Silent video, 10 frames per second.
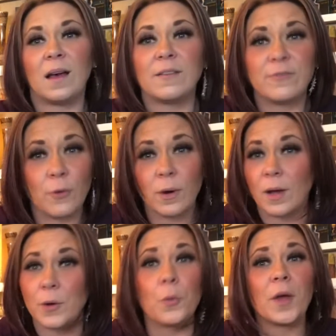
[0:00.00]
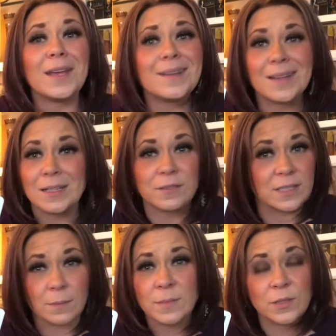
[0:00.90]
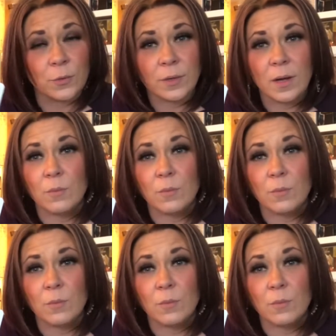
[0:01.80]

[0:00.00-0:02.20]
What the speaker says: for an awakening of some sort,